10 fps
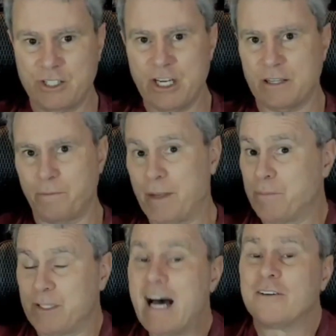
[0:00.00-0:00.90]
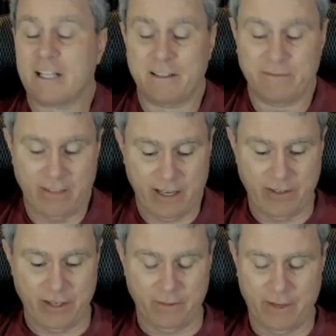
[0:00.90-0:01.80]
cheat the people out of
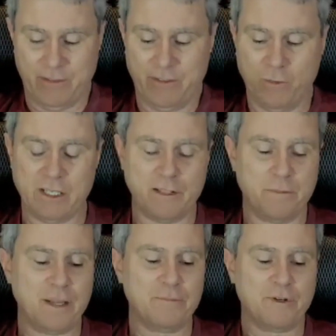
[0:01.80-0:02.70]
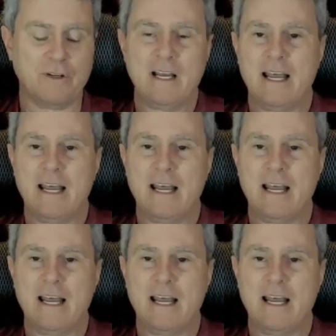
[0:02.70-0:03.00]
the will of the people.